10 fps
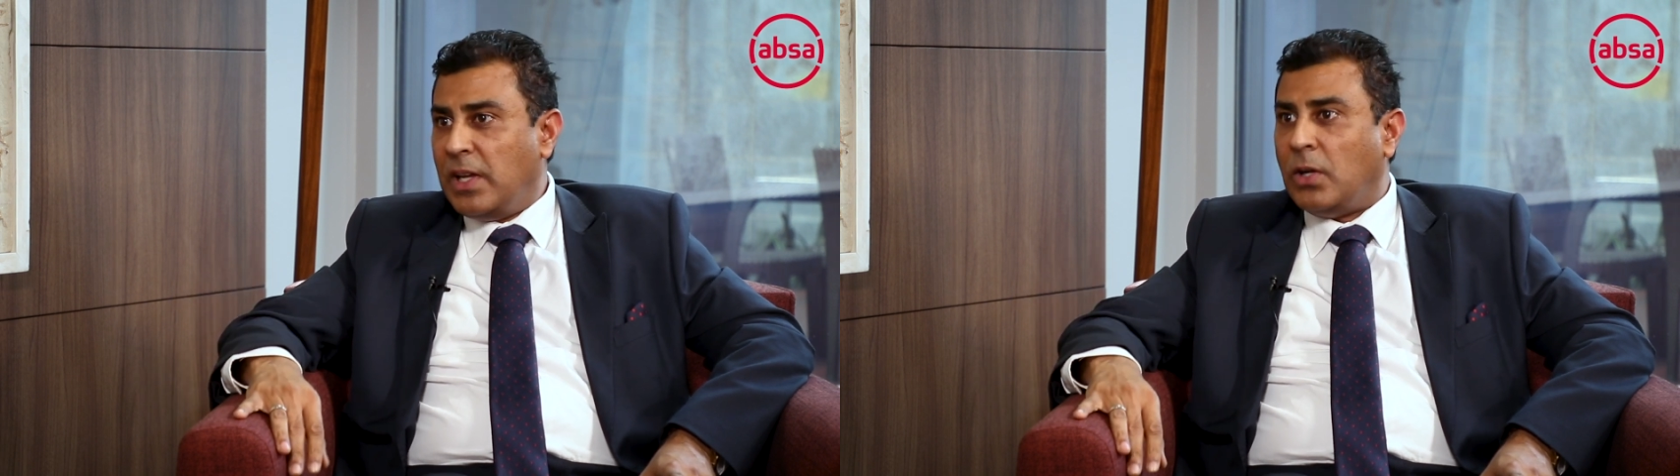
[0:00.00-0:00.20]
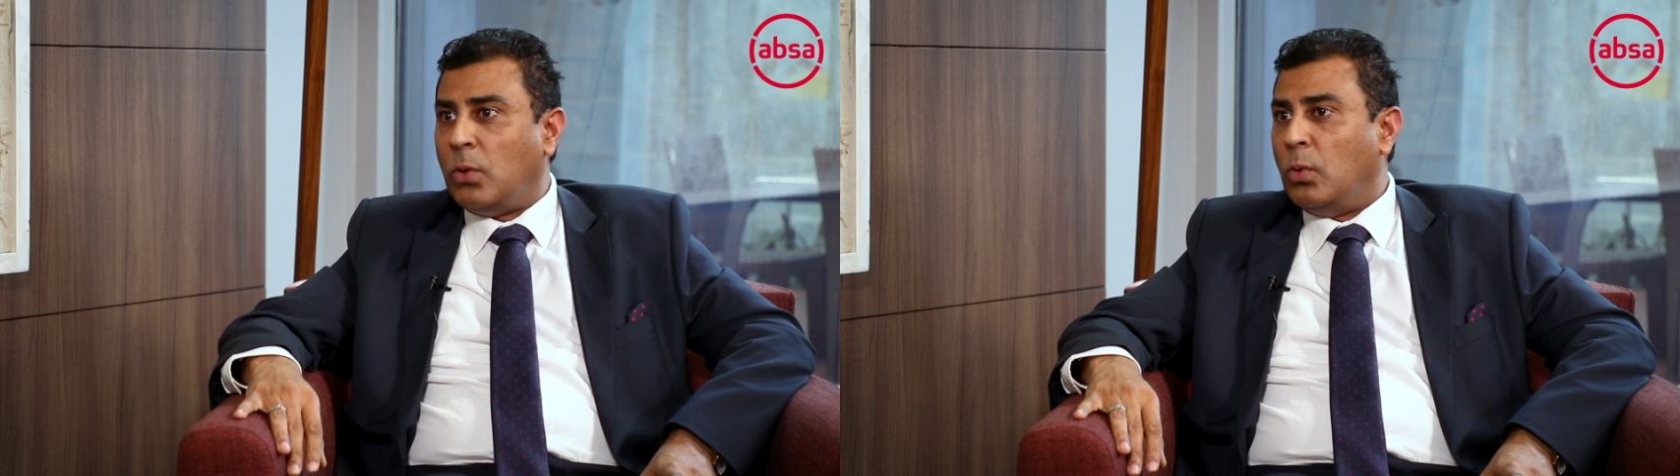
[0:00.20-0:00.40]

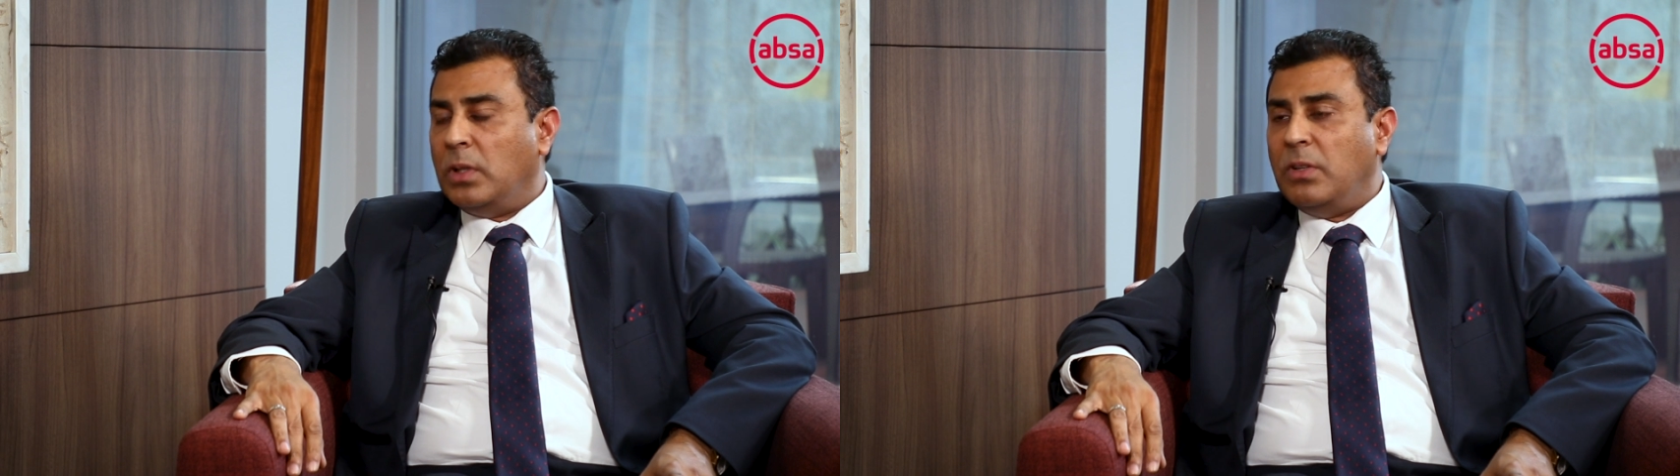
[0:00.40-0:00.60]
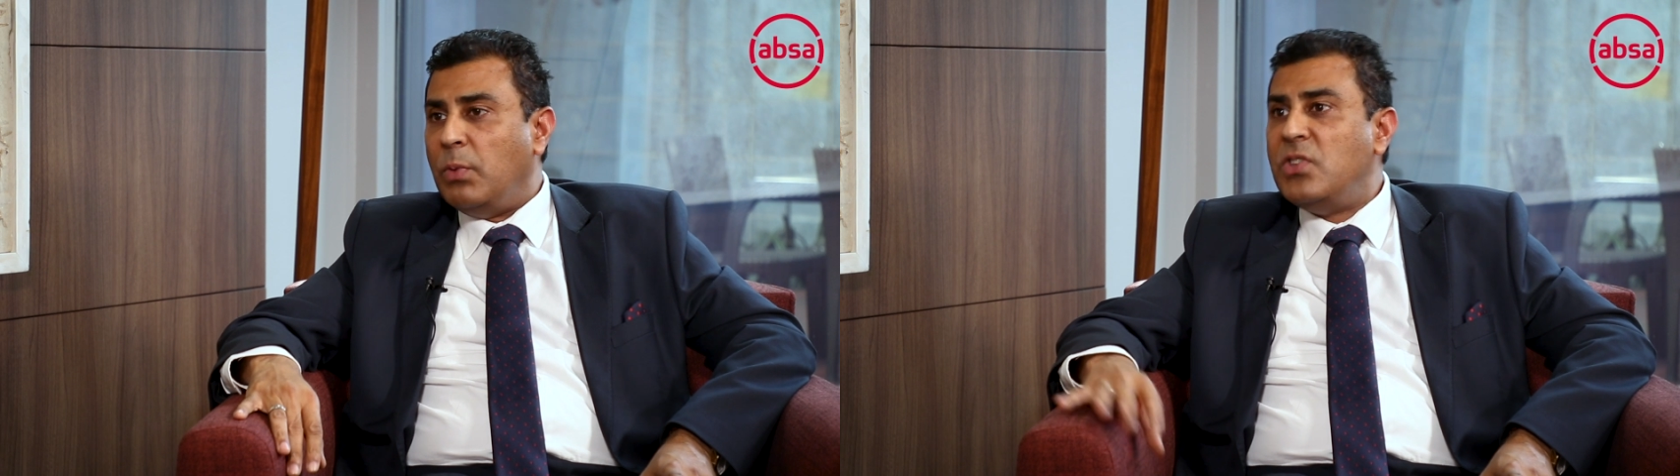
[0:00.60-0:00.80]

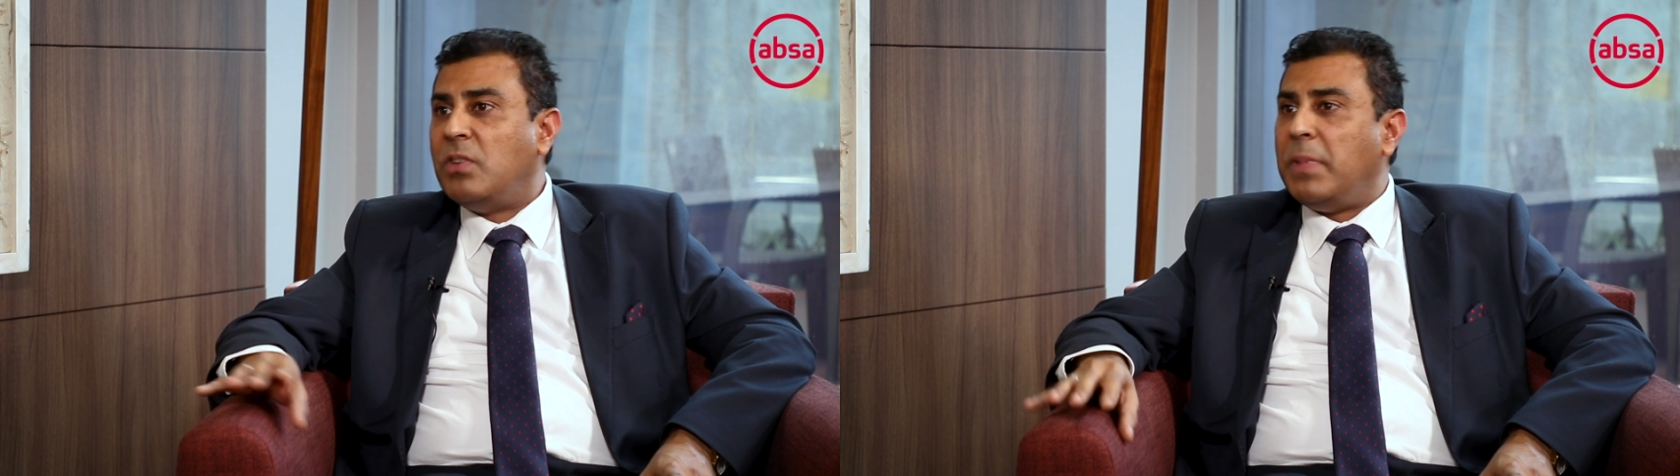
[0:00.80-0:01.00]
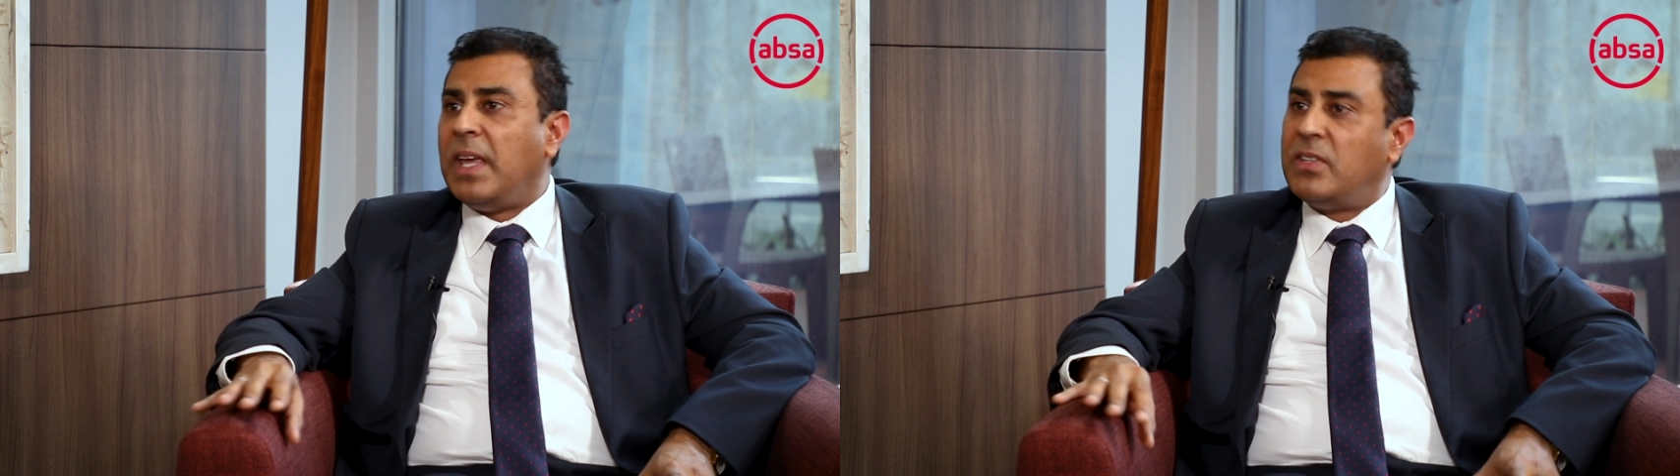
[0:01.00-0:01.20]
the
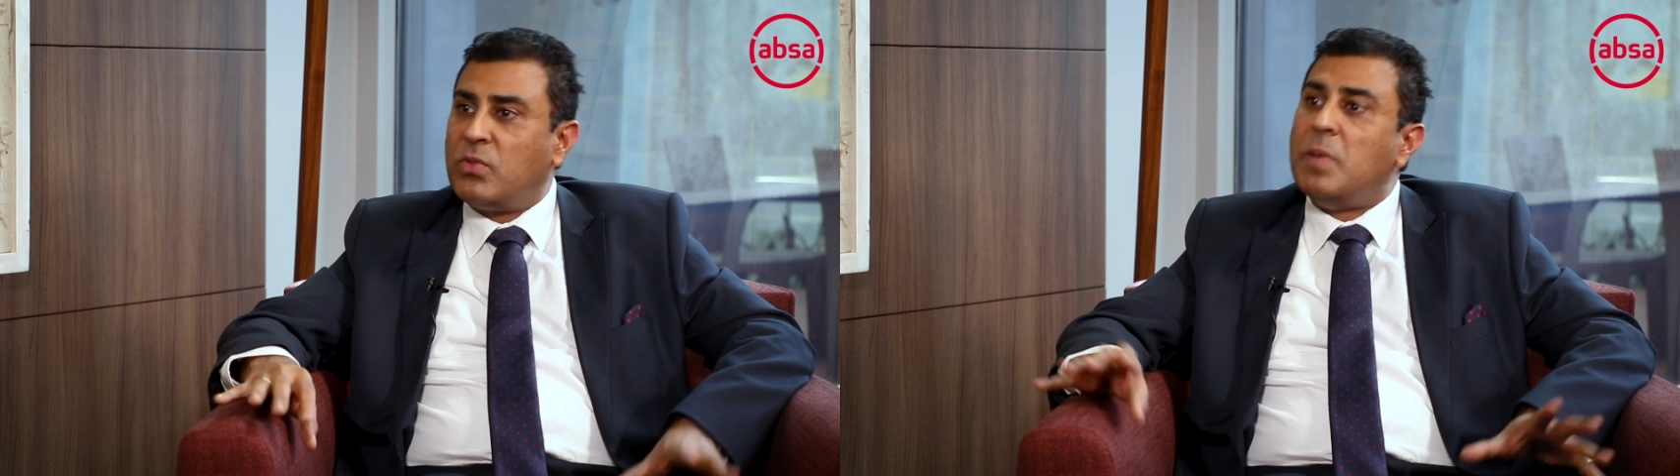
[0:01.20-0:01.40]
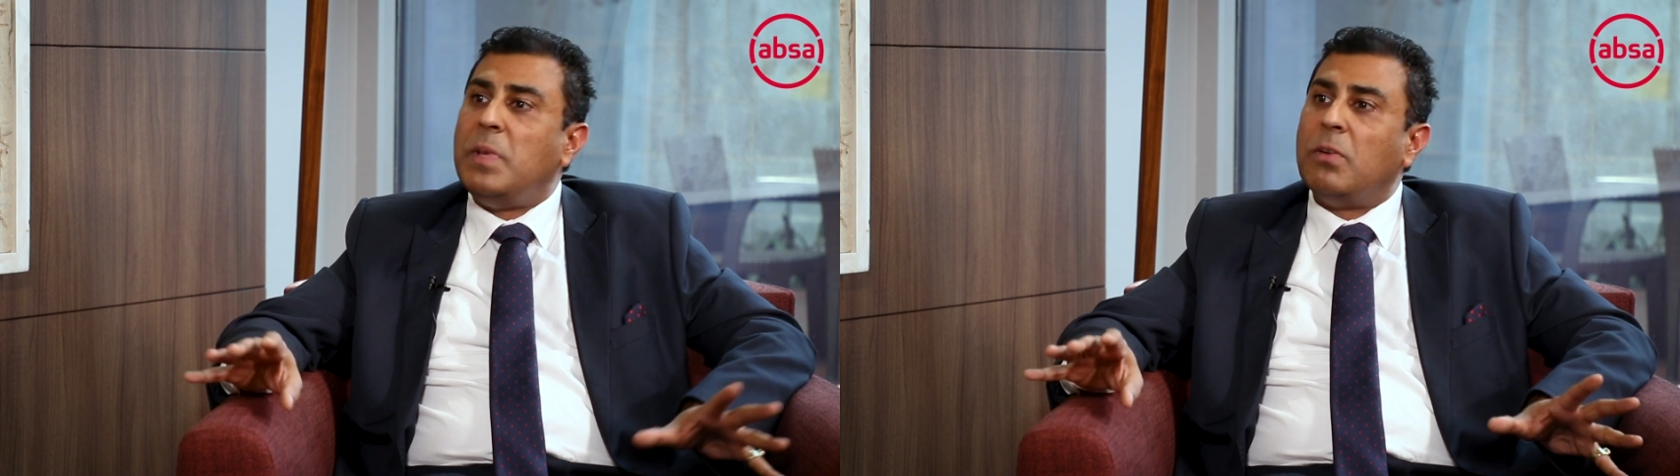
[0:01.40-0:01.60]
region being
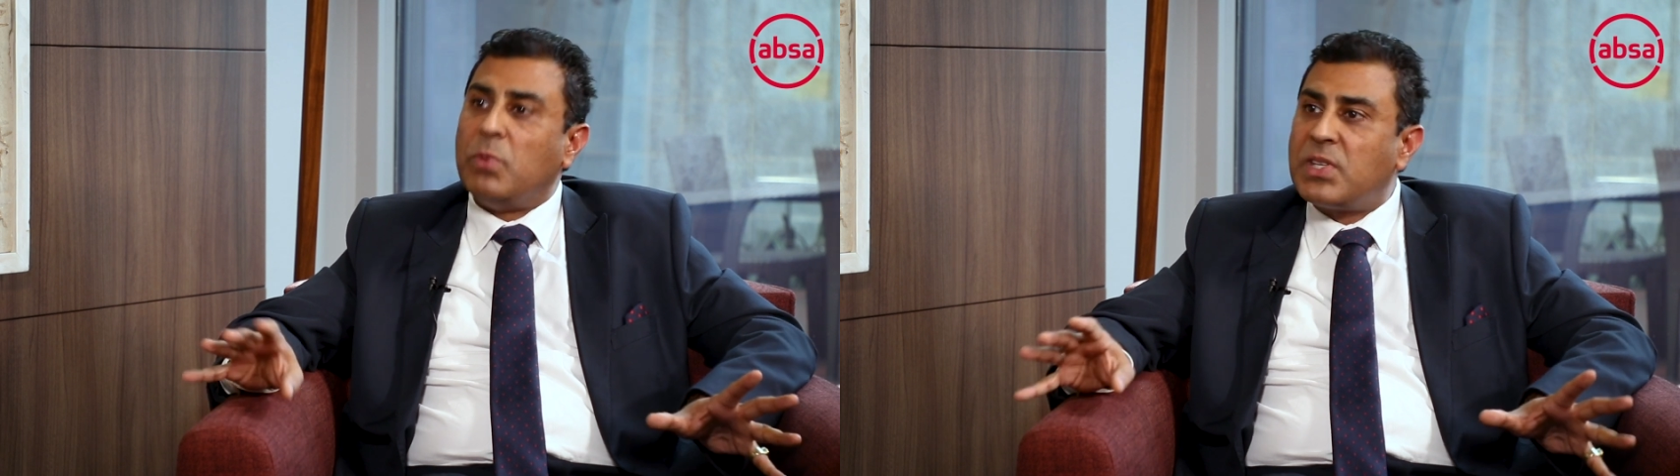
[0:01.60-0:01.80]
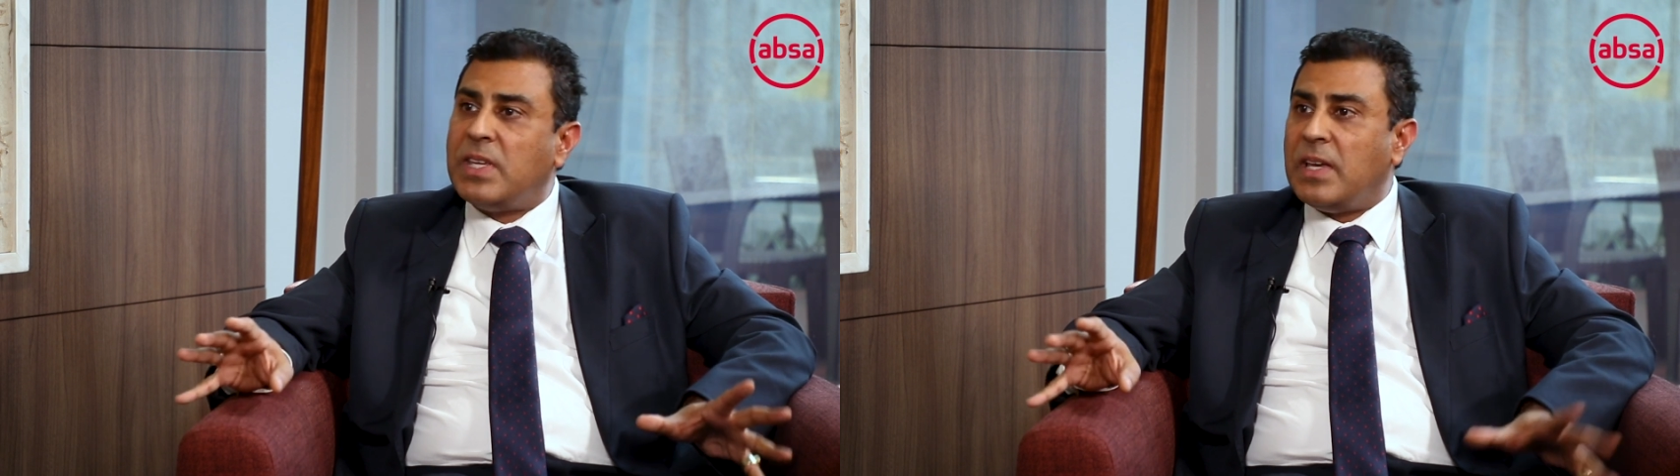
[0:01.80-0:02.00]
extremely
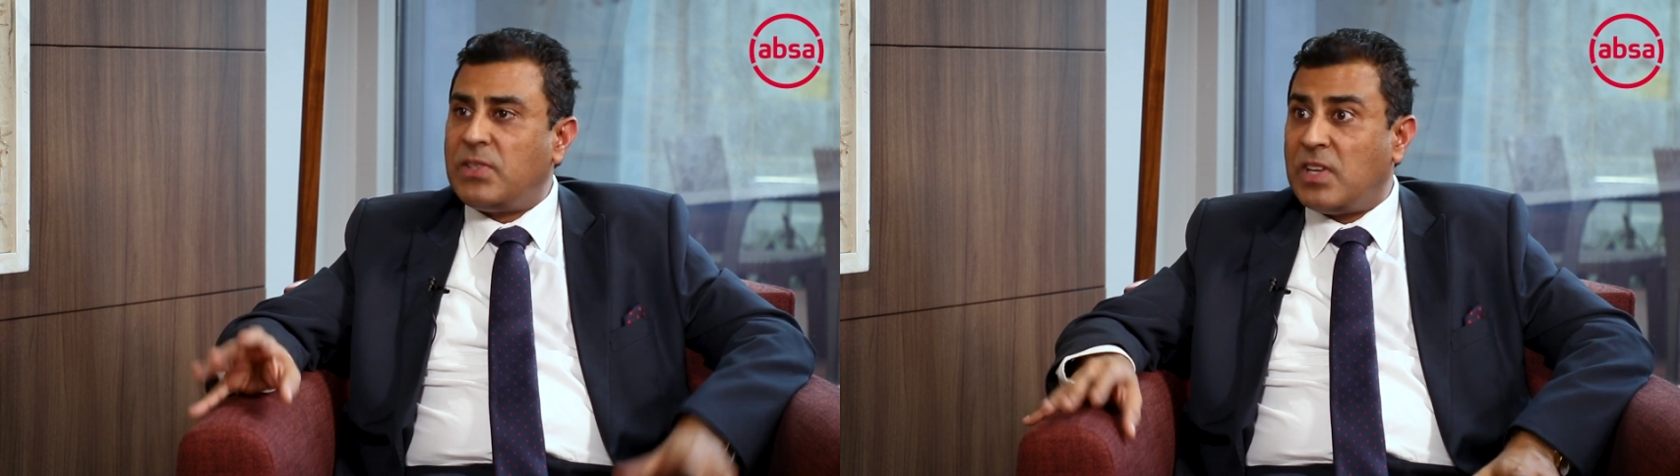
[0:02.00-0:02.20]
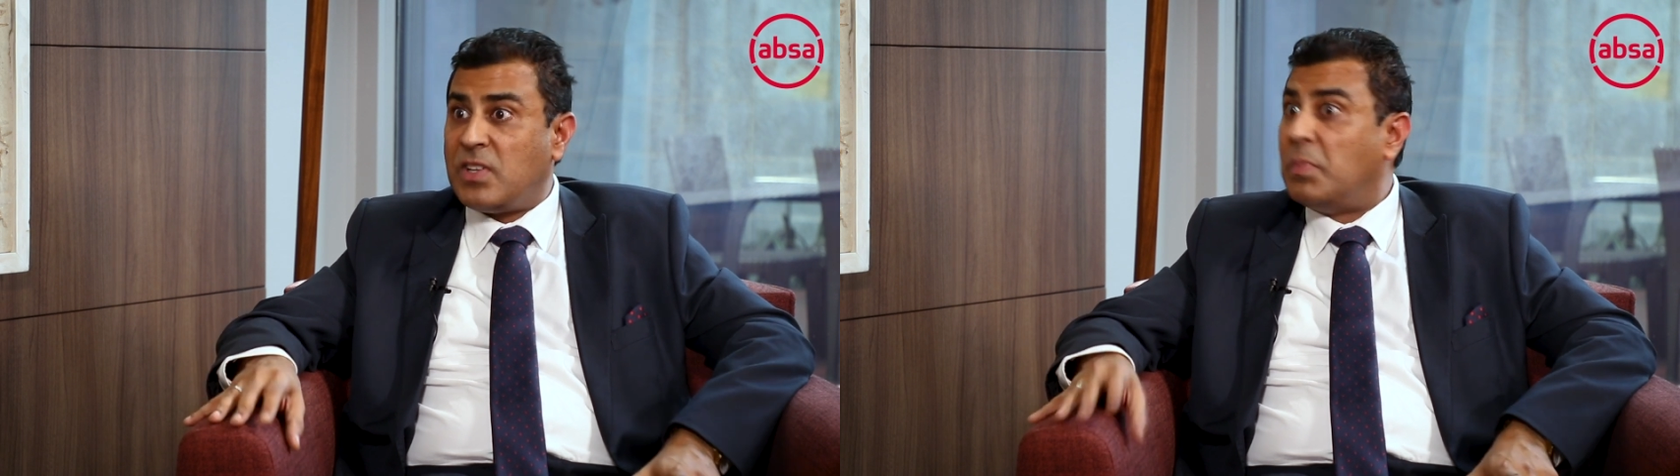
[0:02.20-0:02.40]
risky, etc.